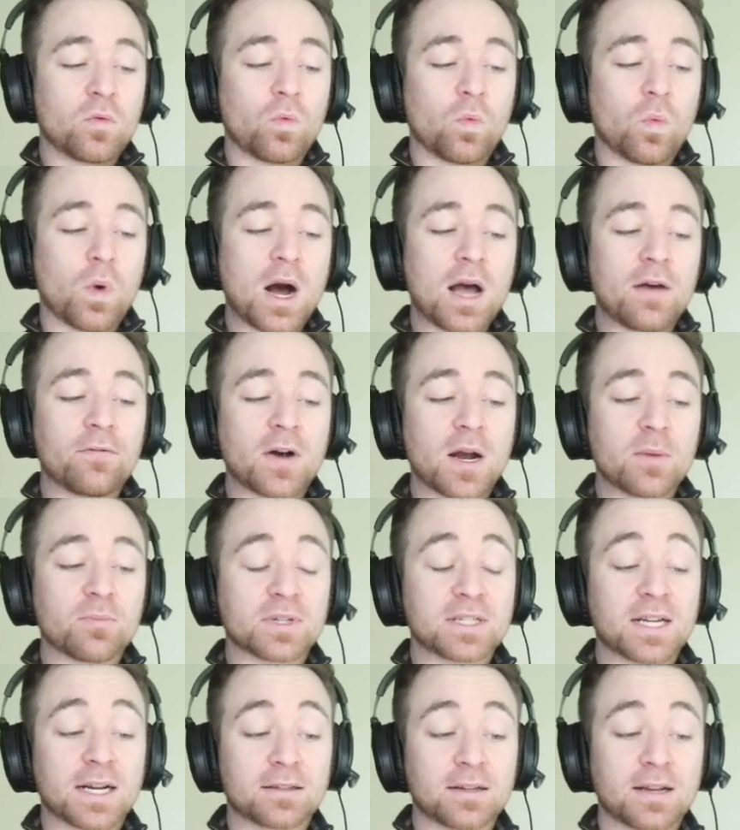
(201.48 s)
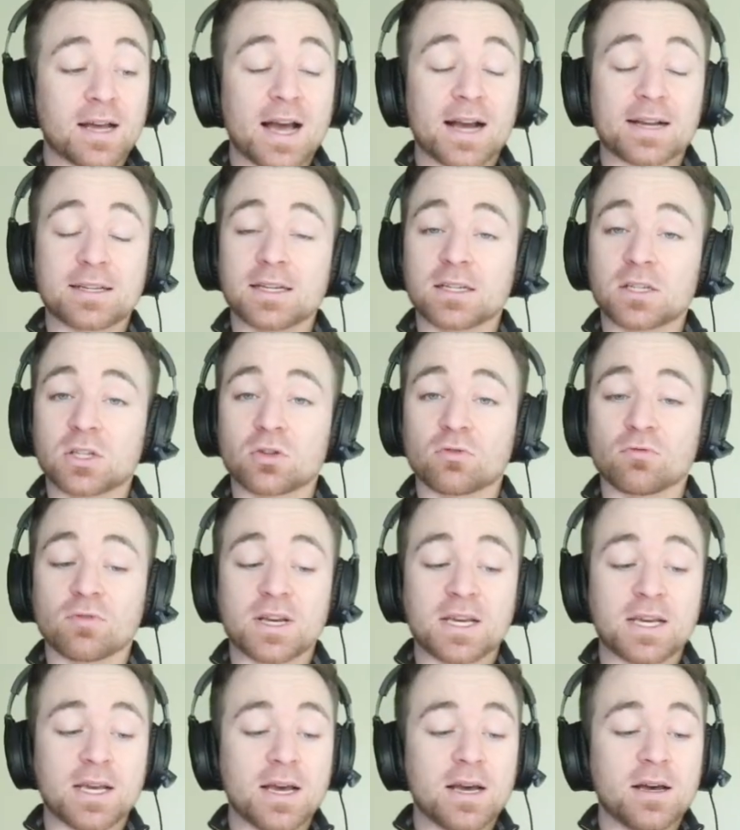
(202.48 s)
Wi-Fi Protected Access
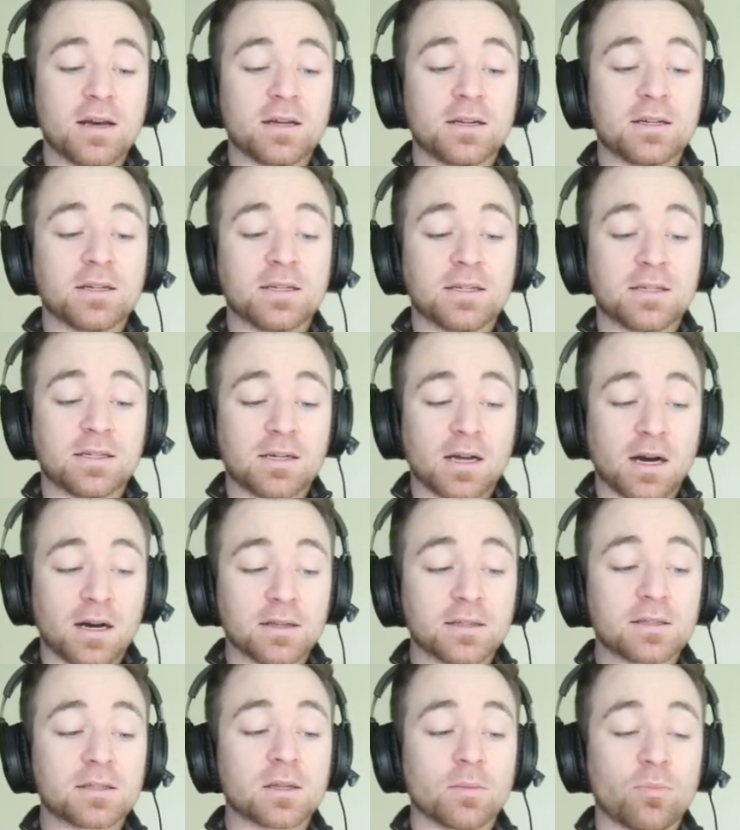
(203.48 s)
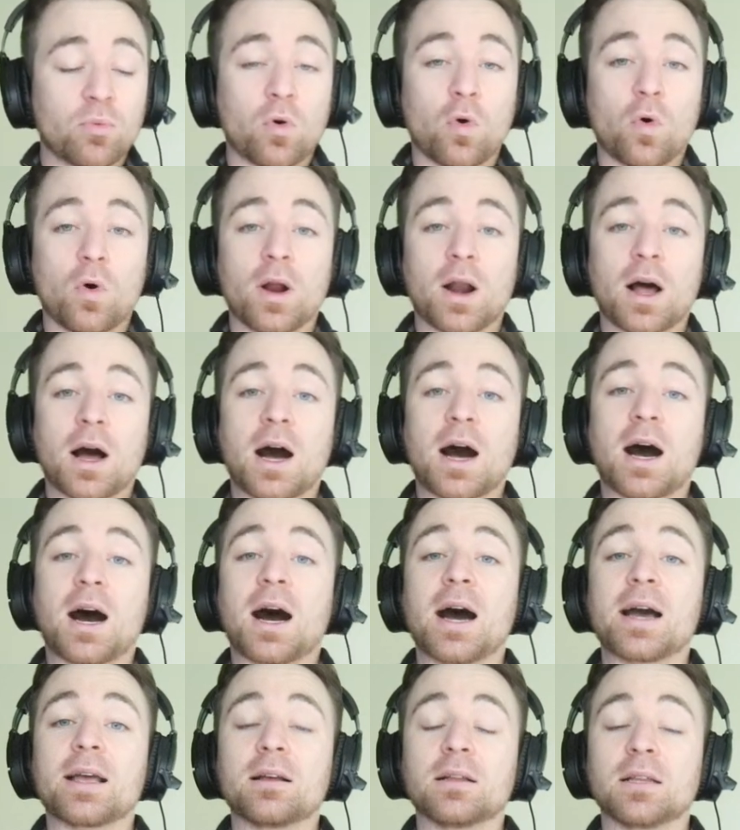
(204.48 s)
3 does support
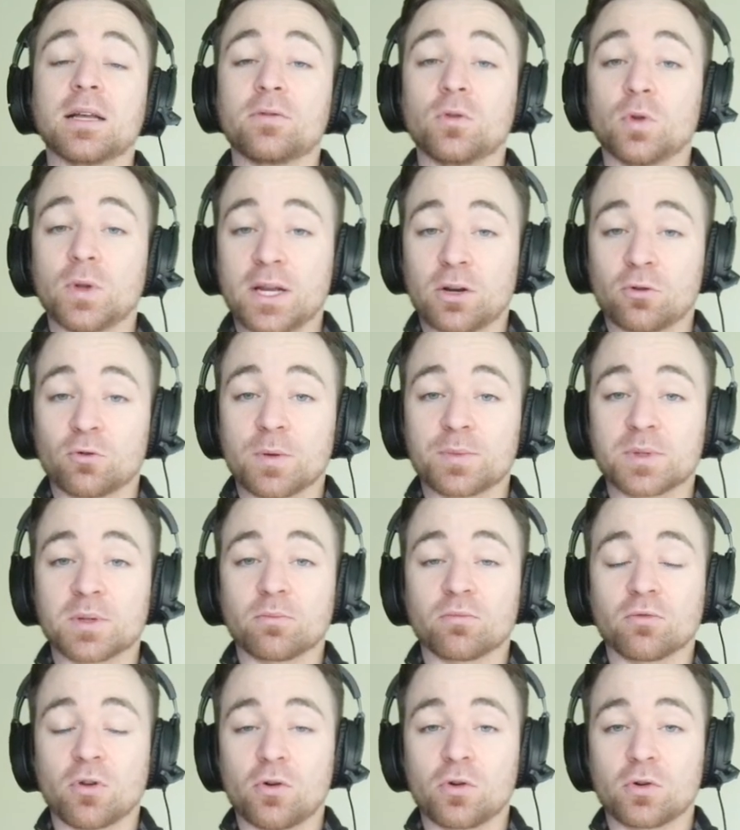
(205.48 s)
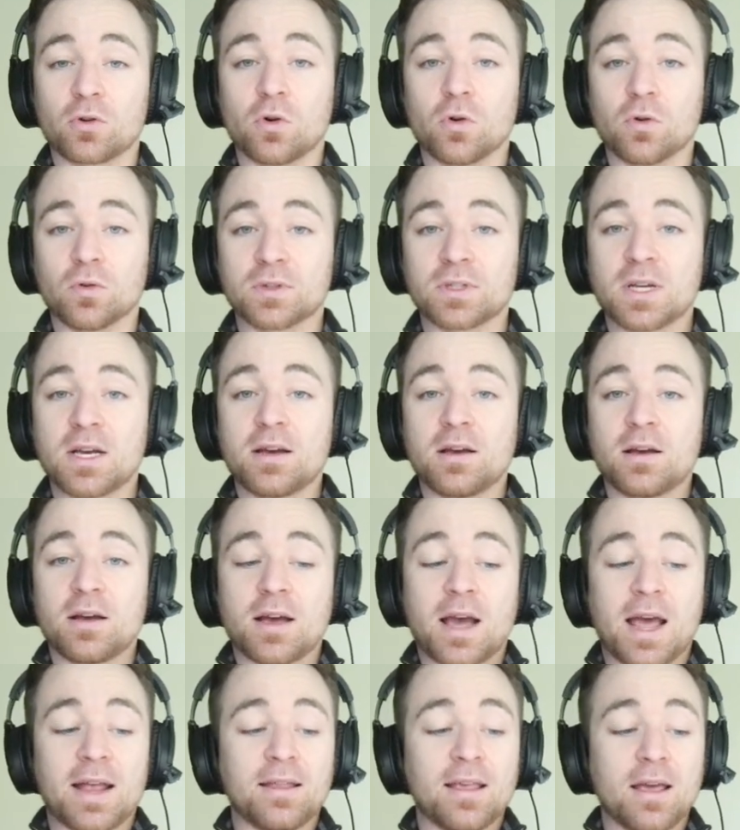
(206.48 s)
higher level encryption protocols
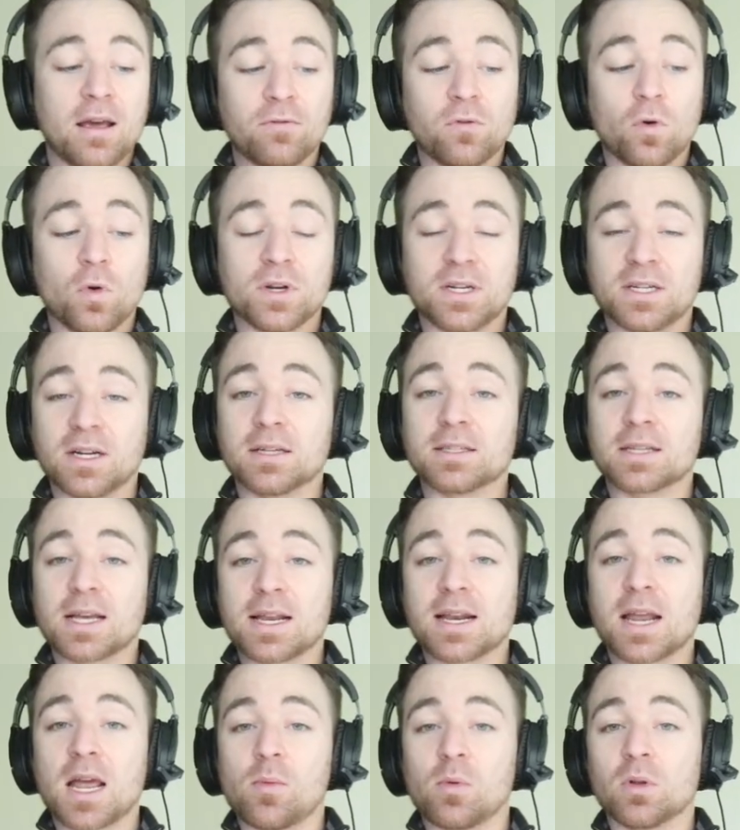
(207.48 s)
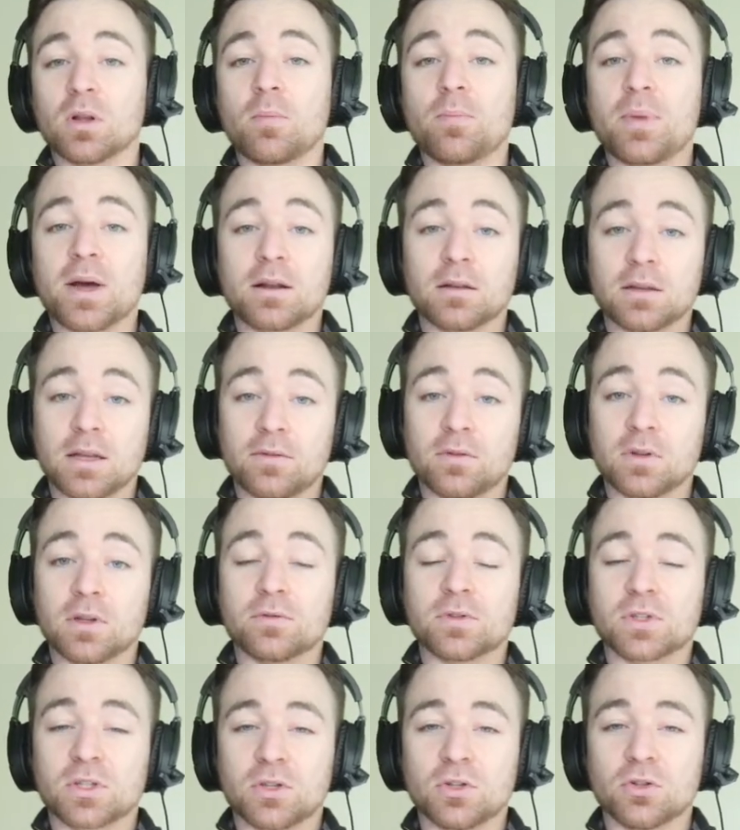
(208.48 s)
and therefore does enable a better level
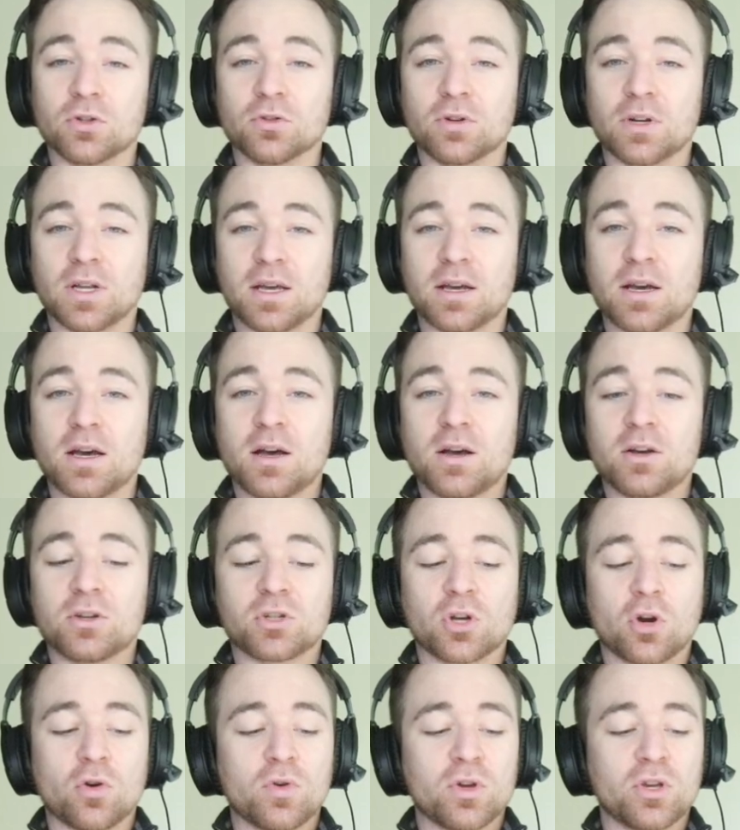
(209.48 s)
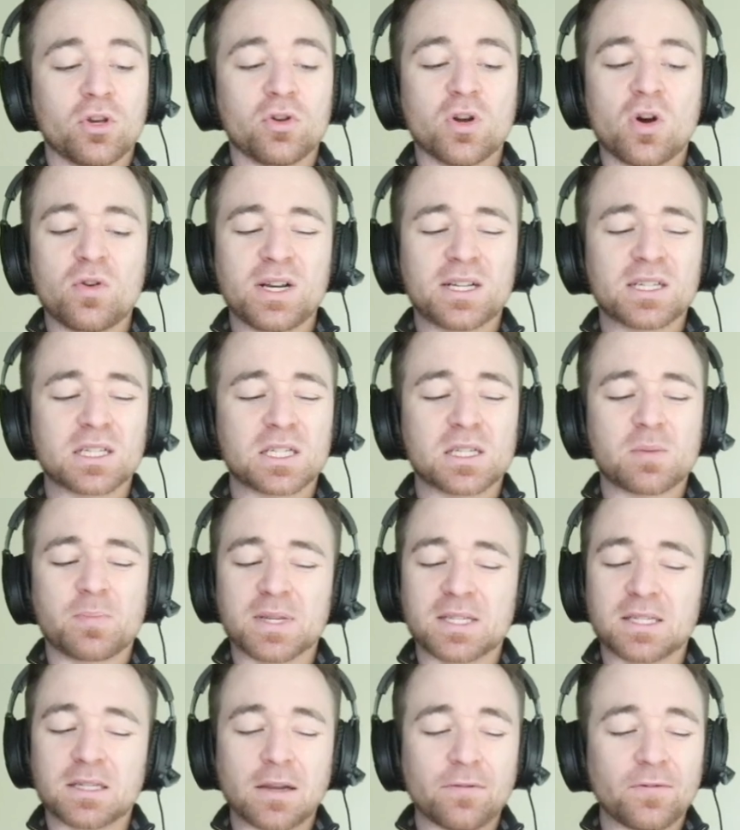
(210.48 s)
of security. So you don't need to
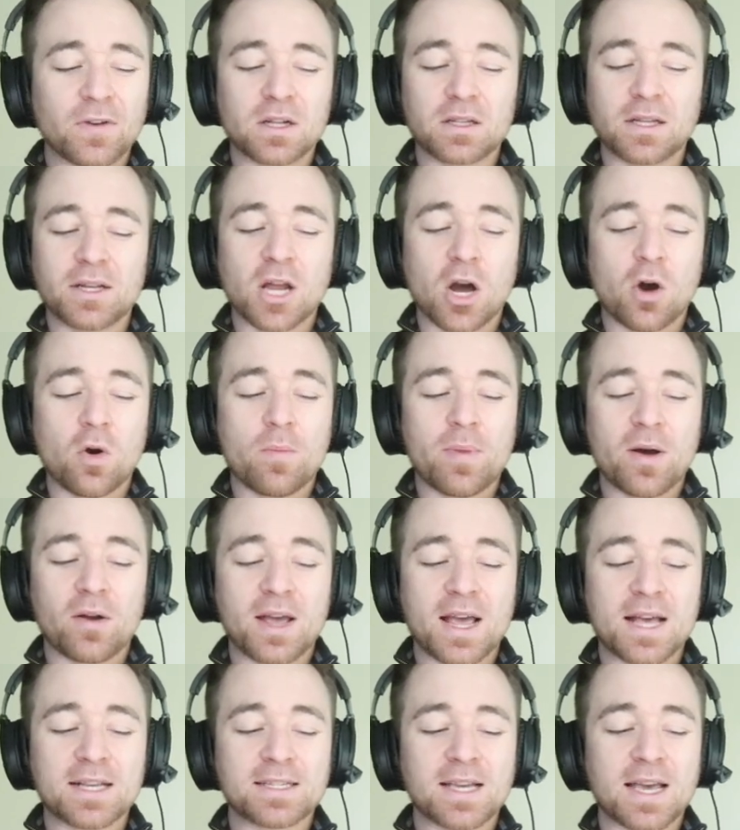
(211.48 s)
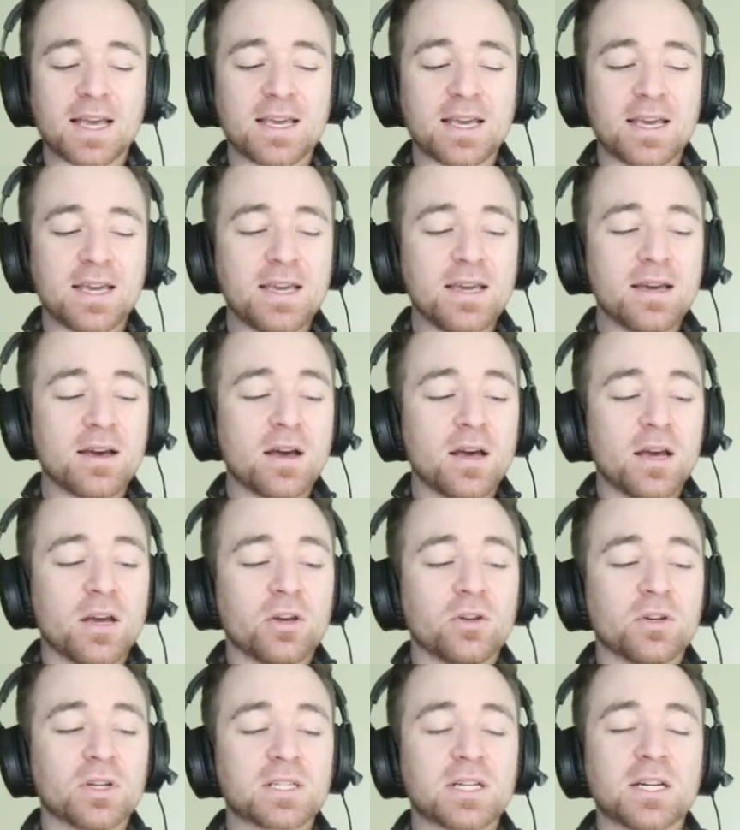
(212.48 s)
specifically know about SAE.
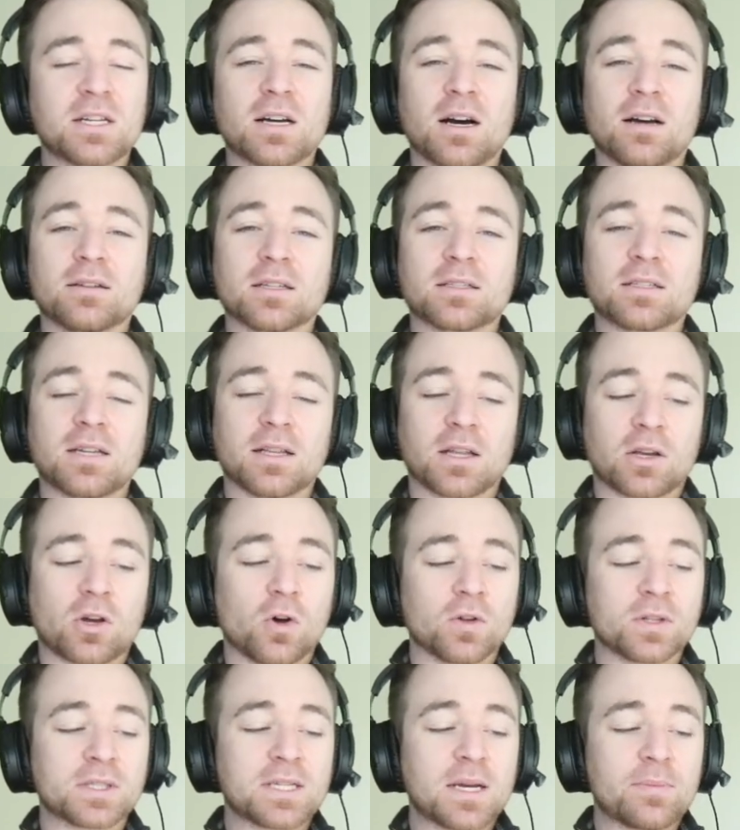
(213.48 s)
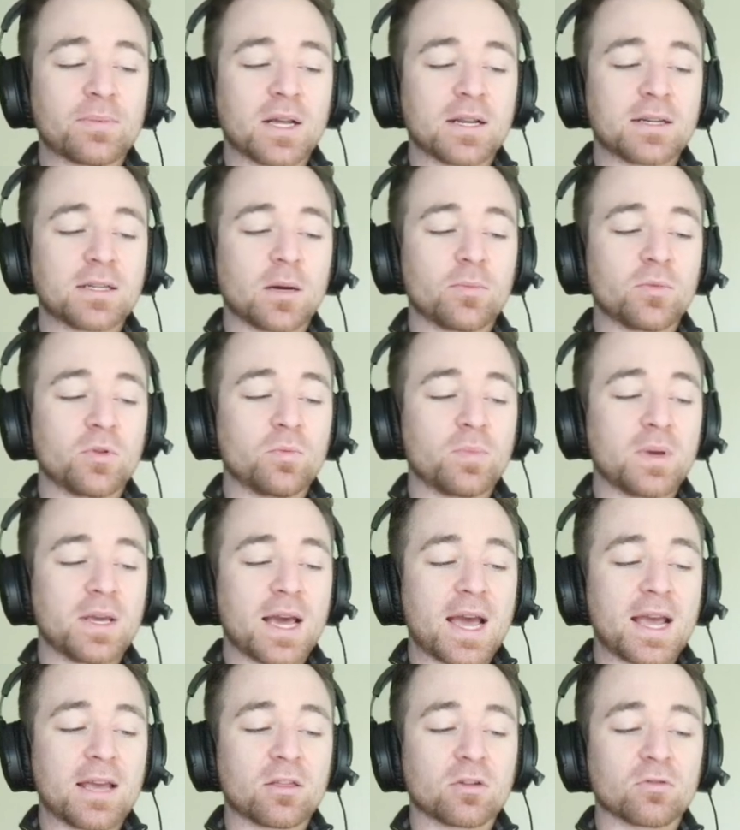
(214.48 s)
You just need to understand the concept that
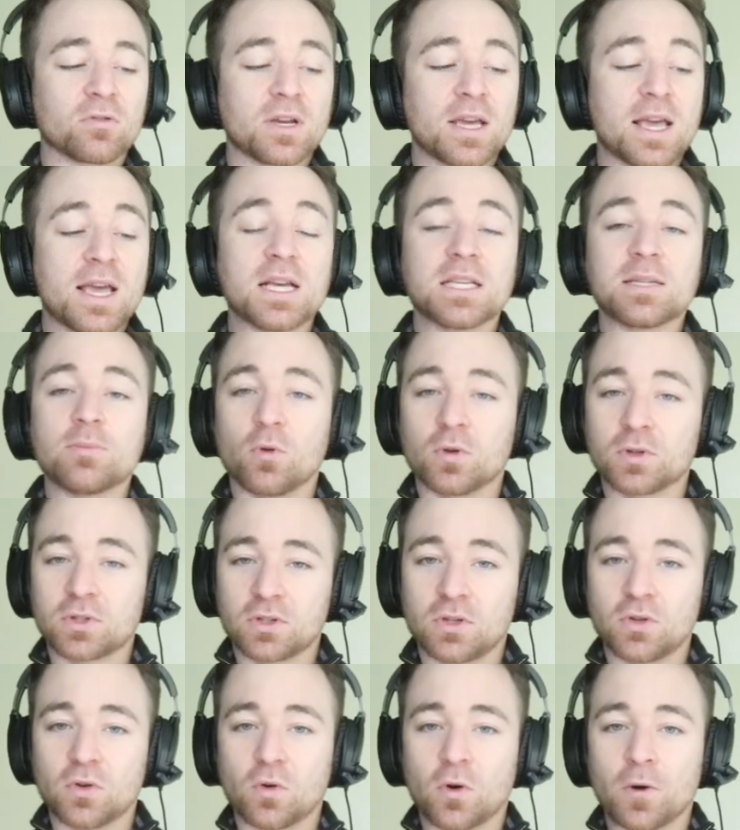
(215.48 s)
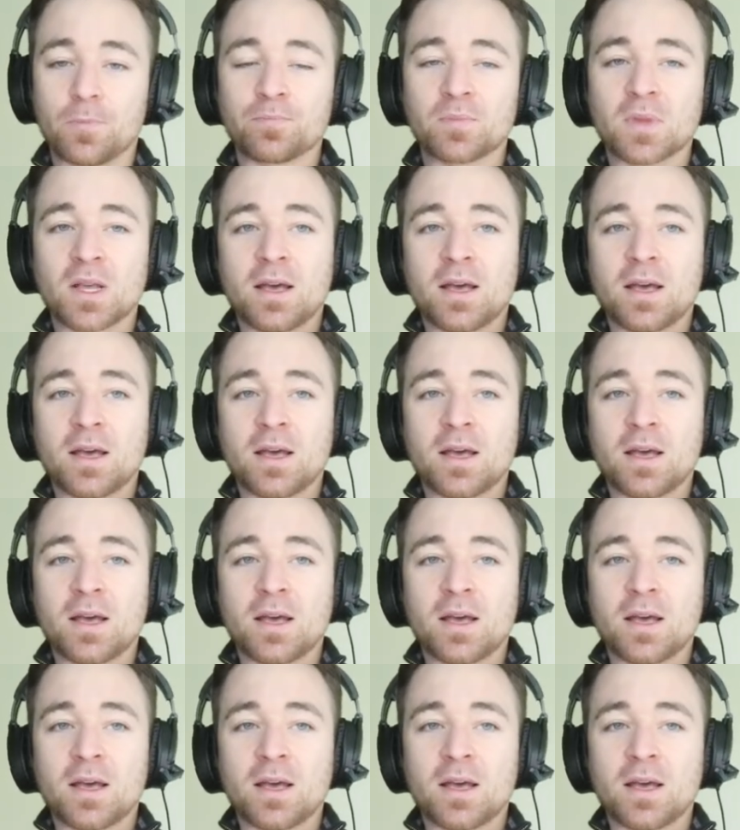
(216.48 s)
WPA3 is more secure.